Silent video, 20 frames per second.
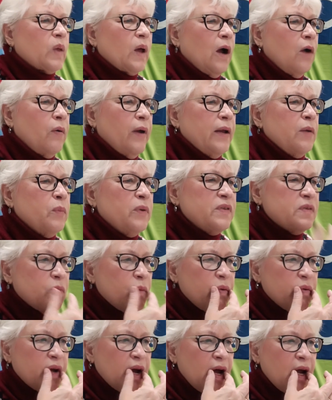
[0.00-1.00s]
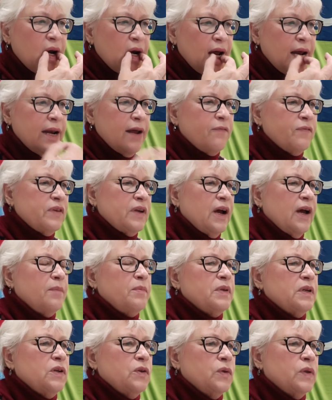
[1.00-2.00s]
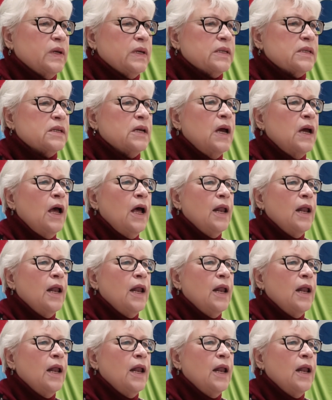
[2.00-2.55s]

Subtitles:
All right, we've got enough time to do this.